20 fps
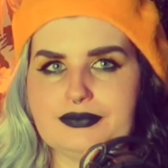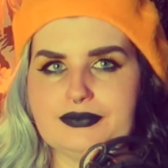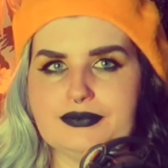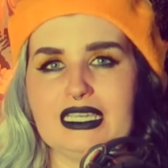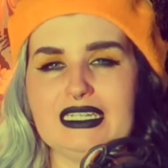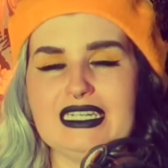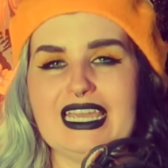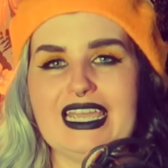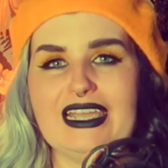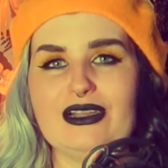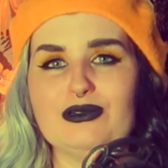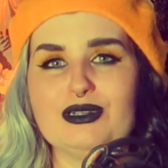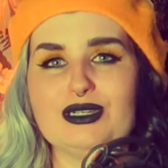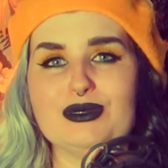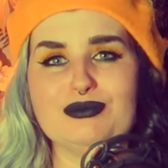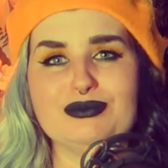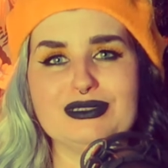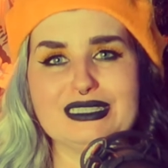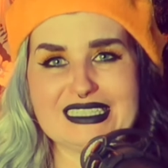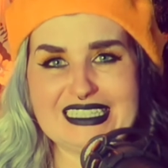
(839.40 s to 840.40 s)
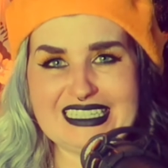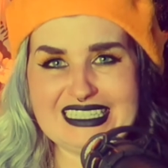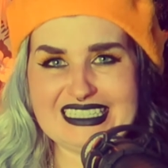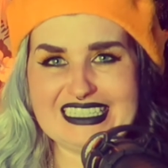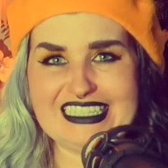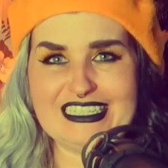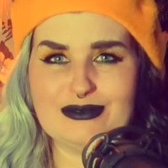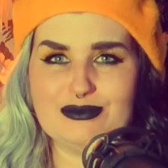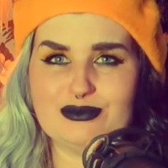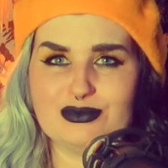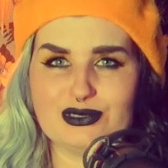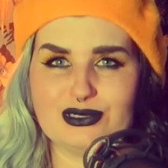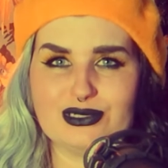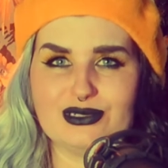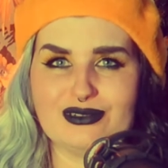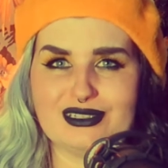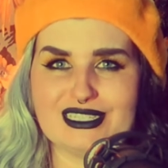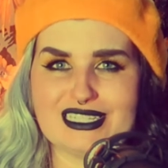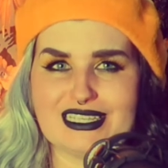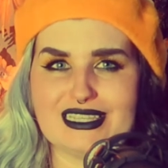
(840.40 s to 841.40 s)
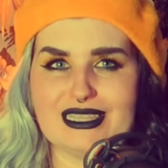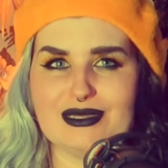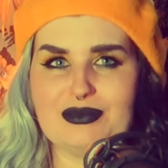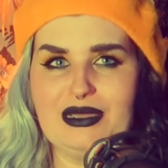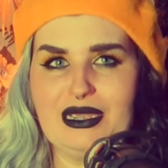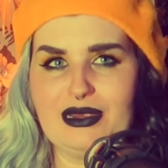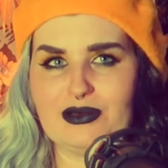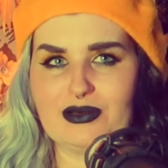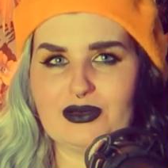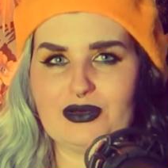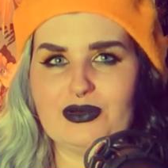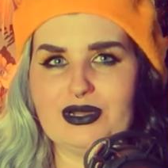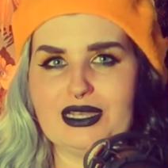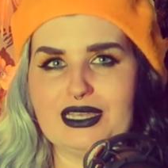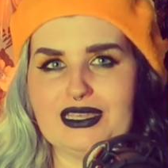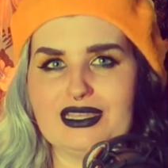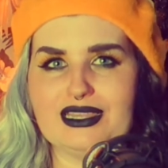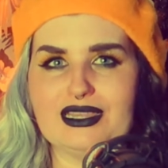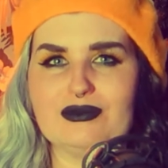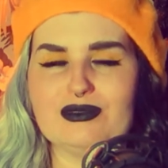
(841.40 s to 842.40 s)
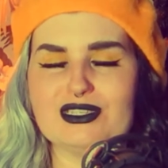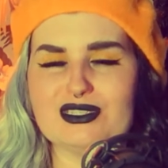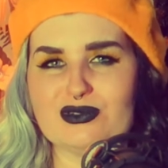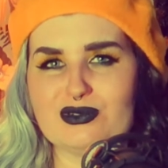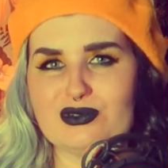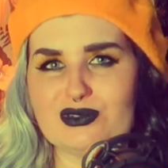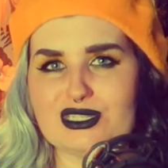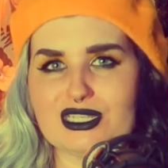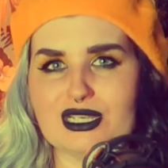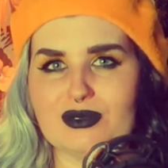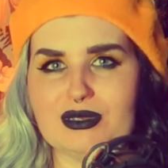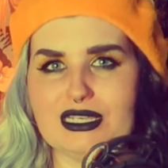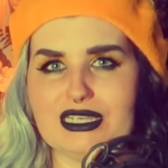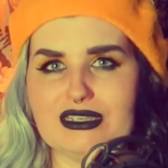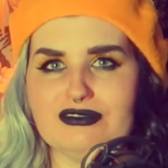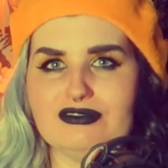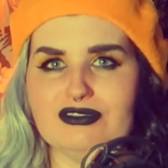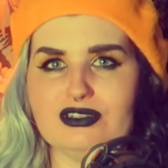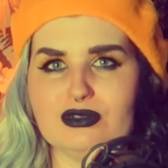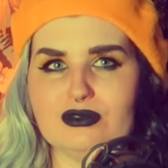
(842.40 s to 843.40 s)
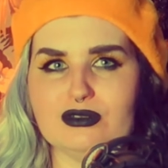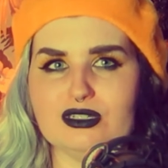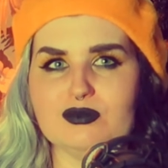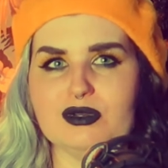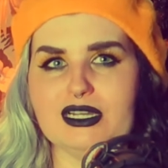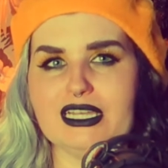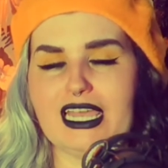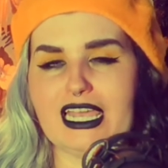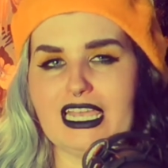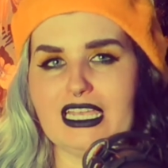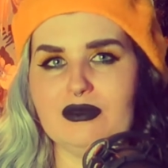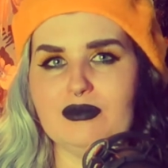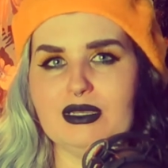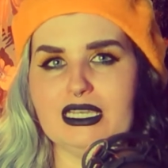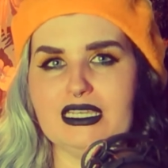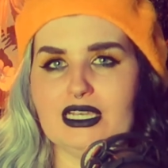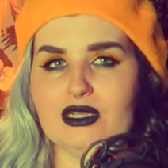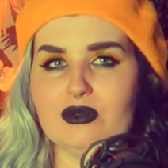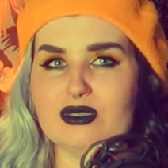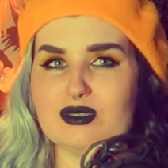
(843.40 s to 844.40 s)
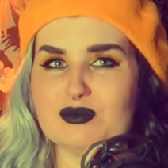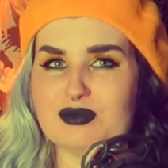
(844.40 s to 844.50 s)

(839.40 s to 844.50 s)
Now completely embroiled in the paranoia that was also being fuelled by Amy, who was